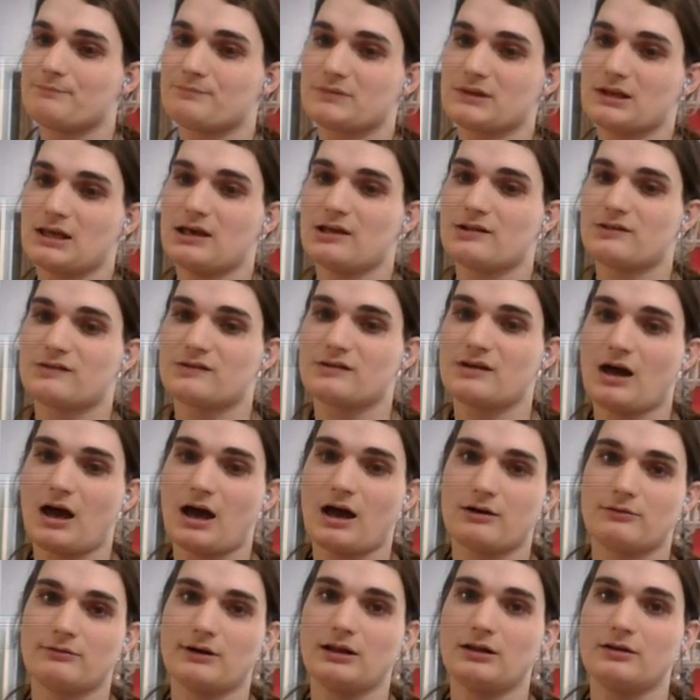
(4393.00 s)
It's
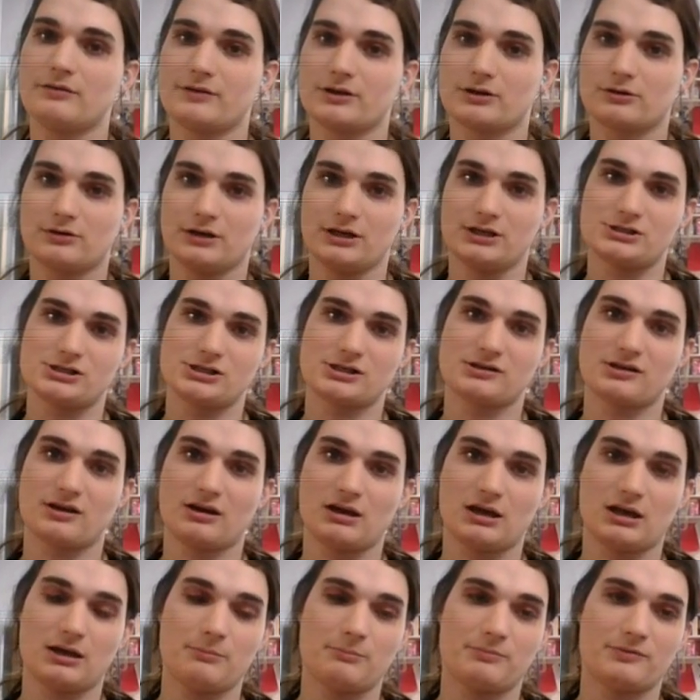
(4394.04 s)
got relevant creature
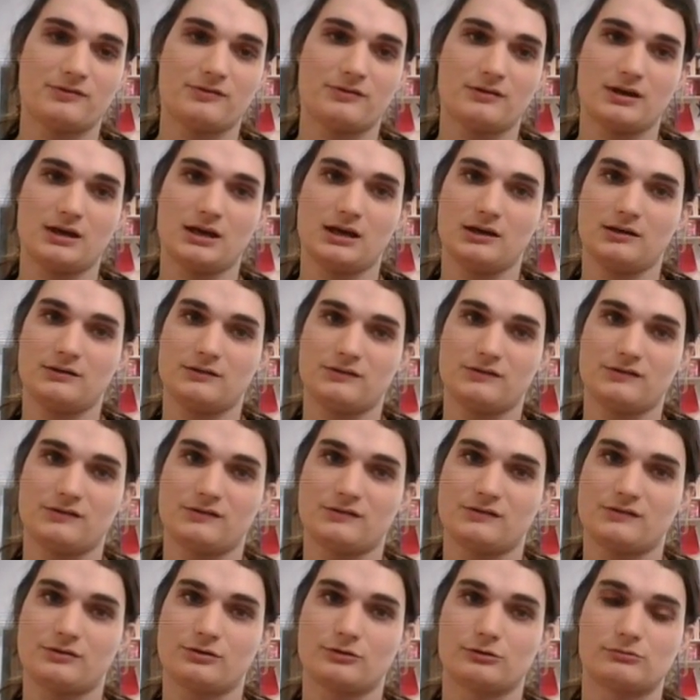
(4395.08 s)
types.
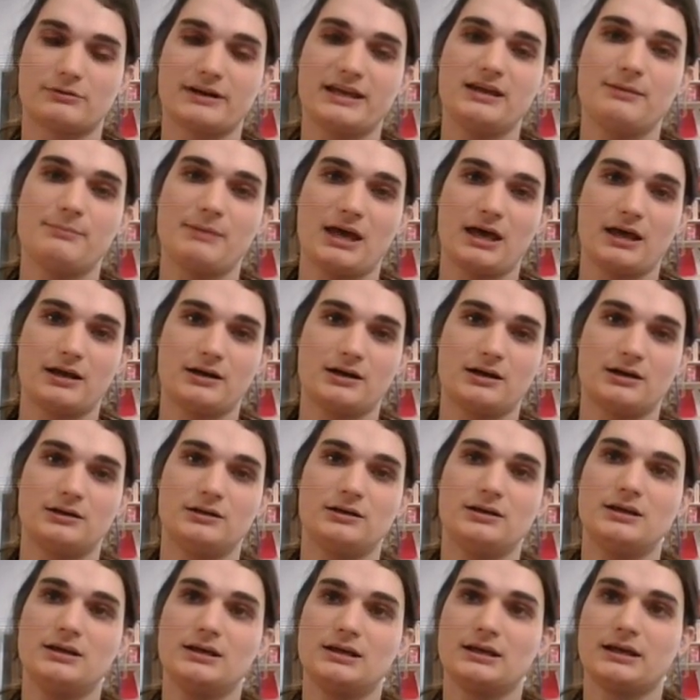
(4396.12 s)
It's 3 mana.
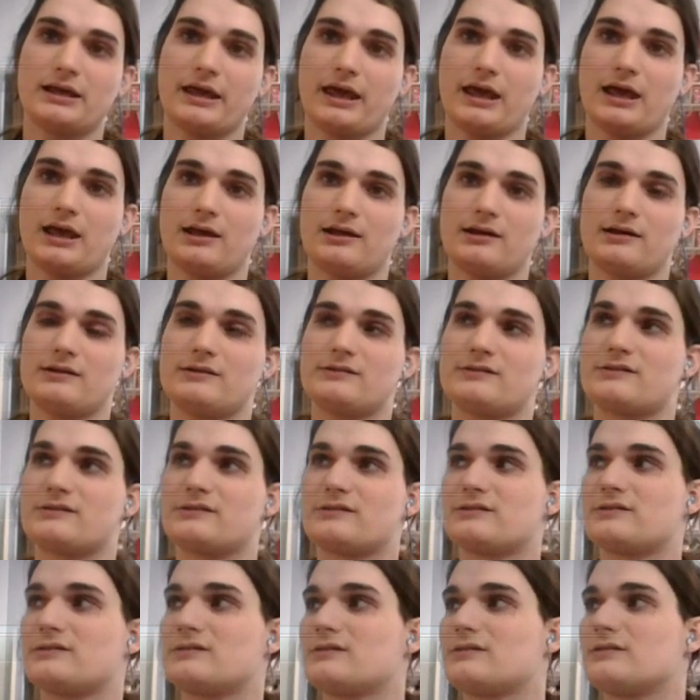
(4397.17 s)

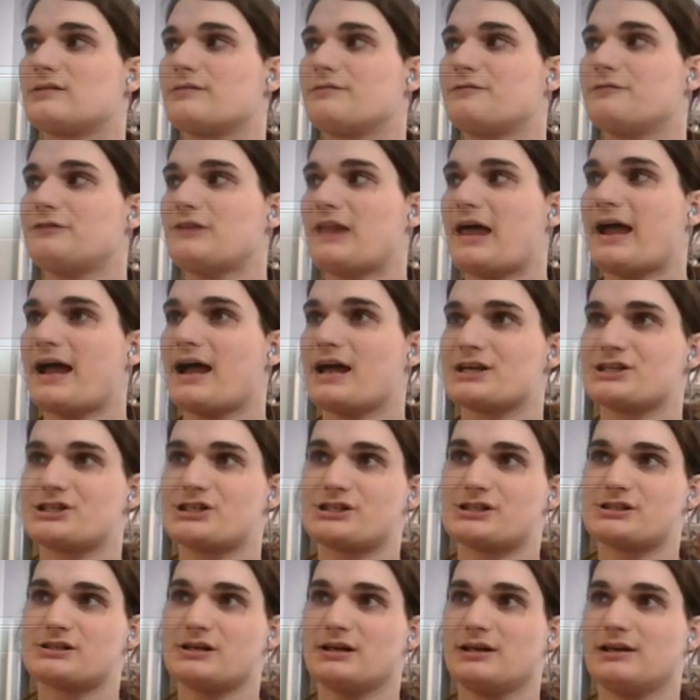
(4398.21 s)
It's
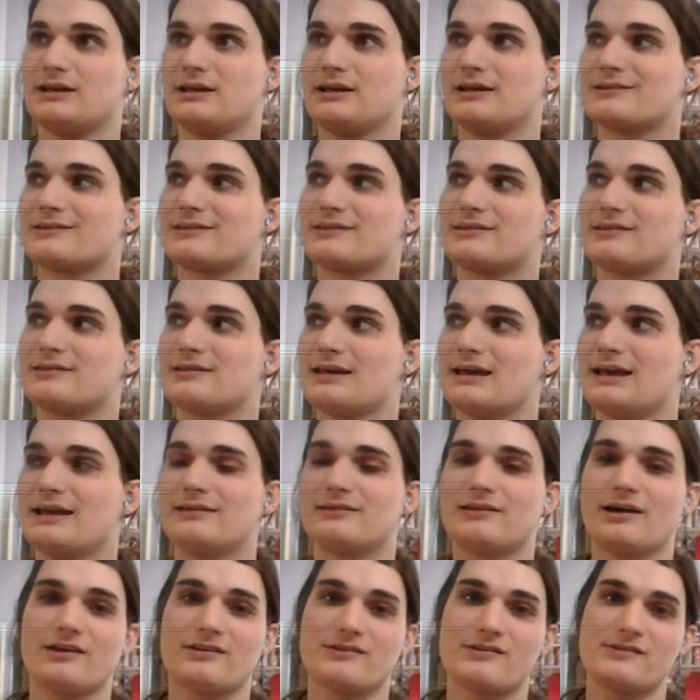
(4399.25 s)
flash. It
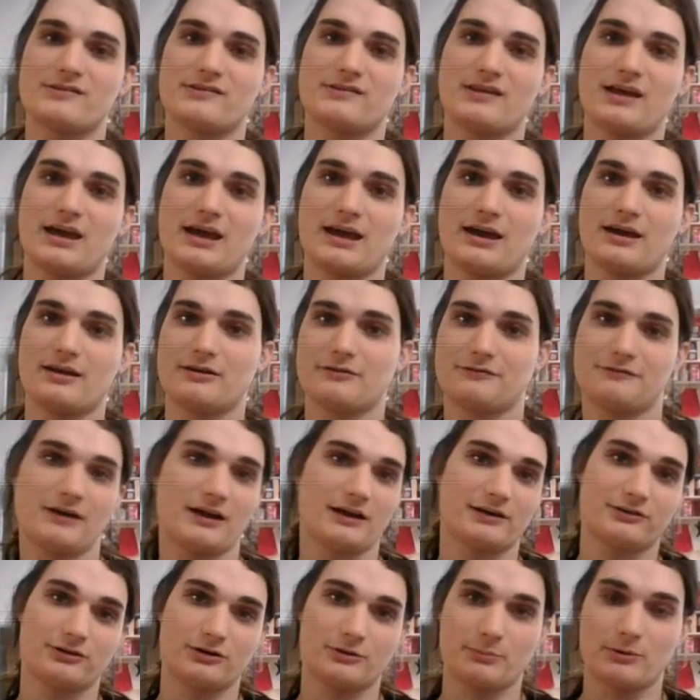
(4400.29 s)
doesn't say an
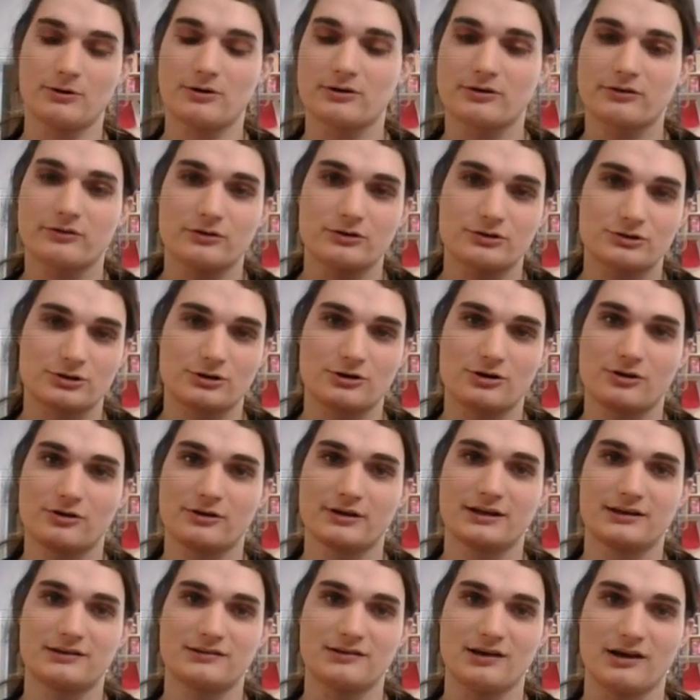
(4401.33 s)
effect your opponents control.
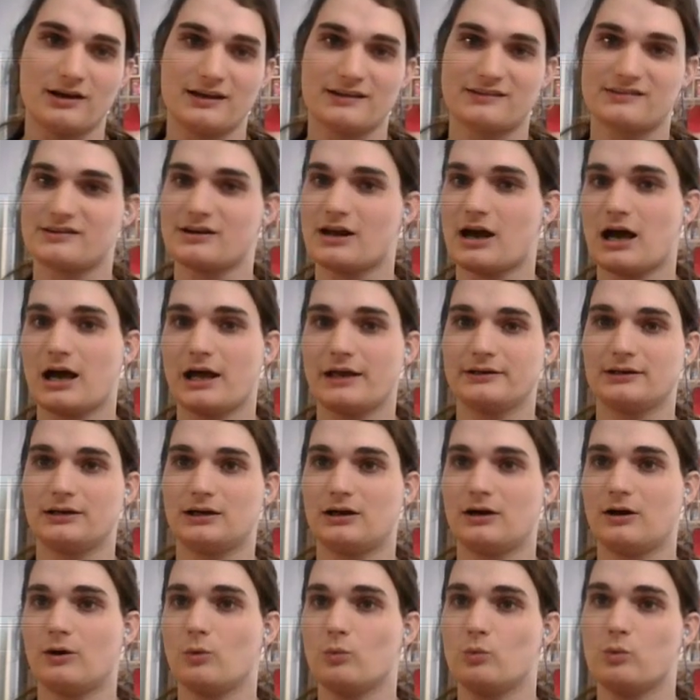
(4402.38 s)
It's not
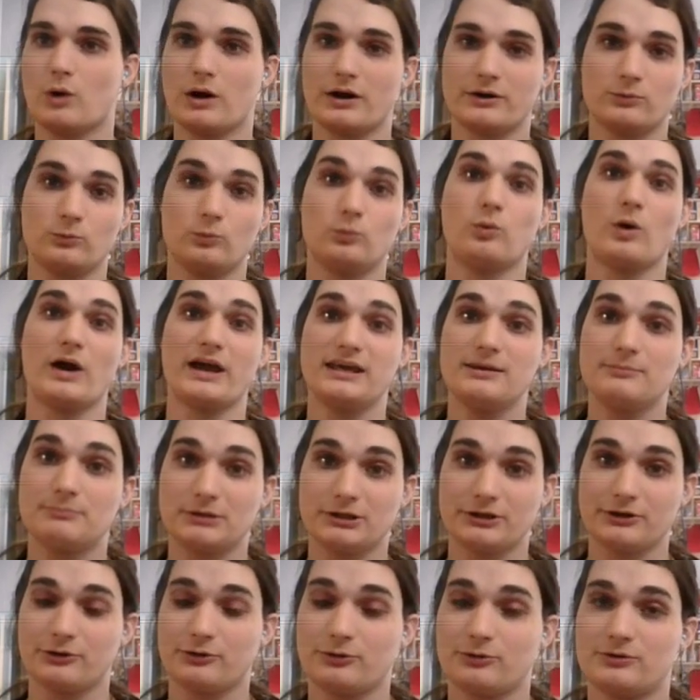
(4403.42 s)
1 white
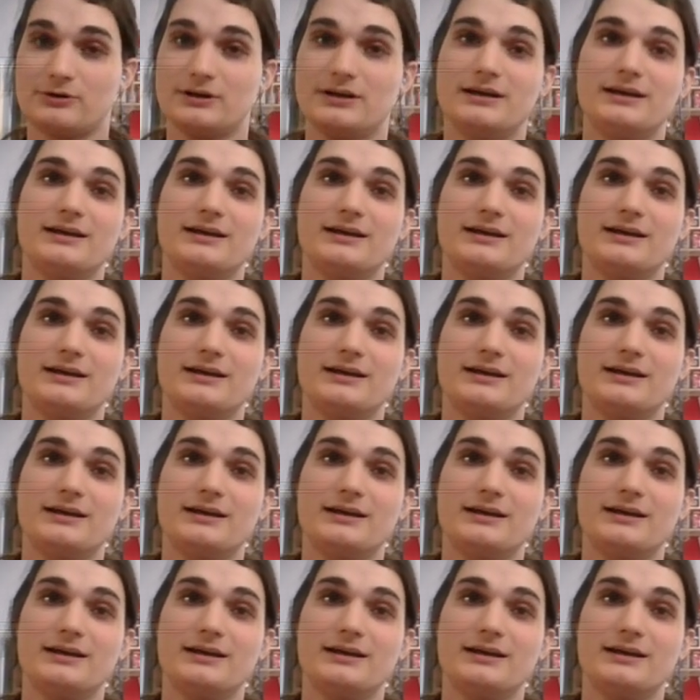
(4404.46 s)
blue.